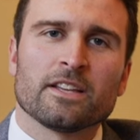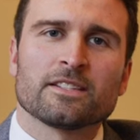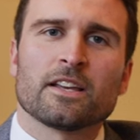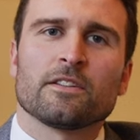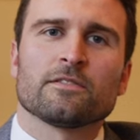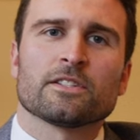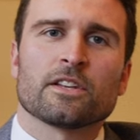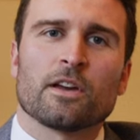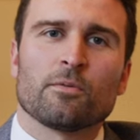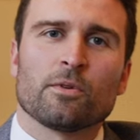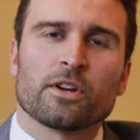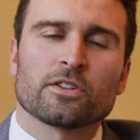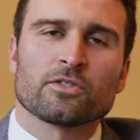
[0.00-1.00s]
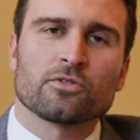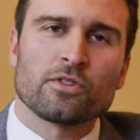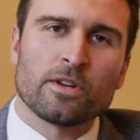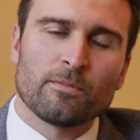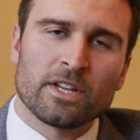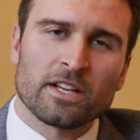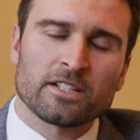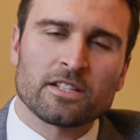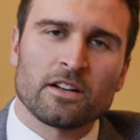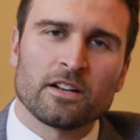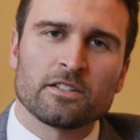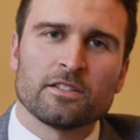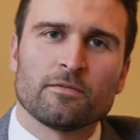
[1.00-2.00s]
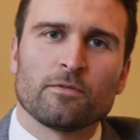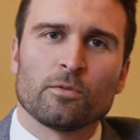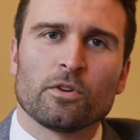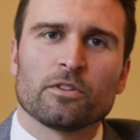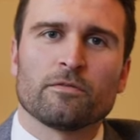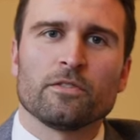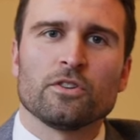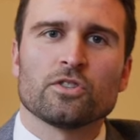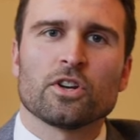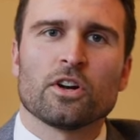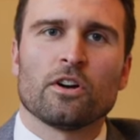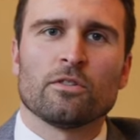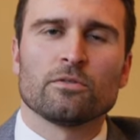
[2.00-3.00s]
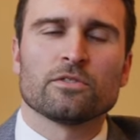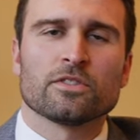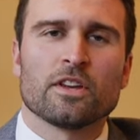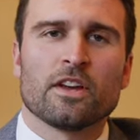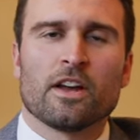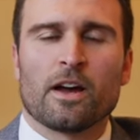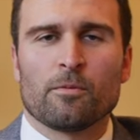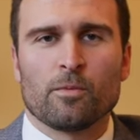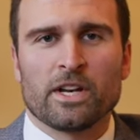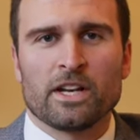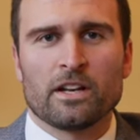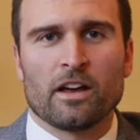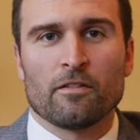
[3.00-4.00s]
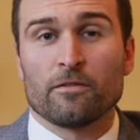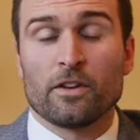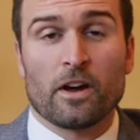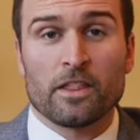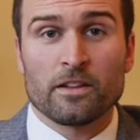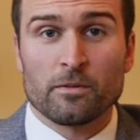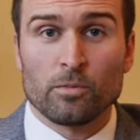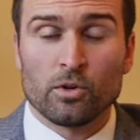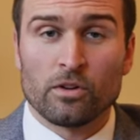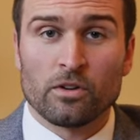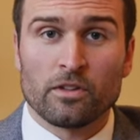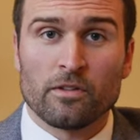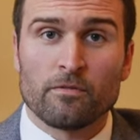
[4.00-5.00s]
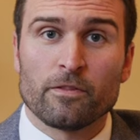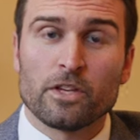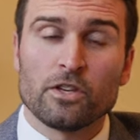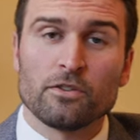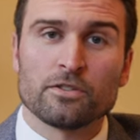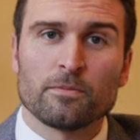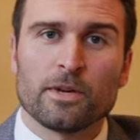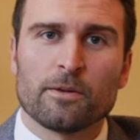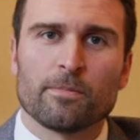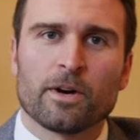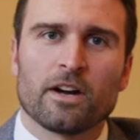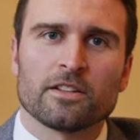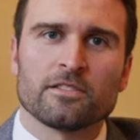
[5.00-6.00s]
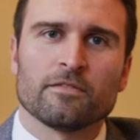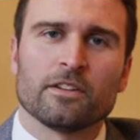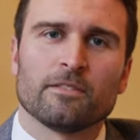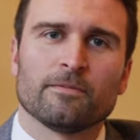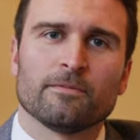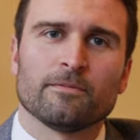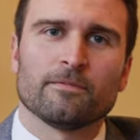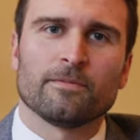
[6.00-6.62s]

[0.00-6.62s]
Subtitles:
It's safe to say we're extremely excited for what the future holds, and we'd love nothing more than for you to be a part of it.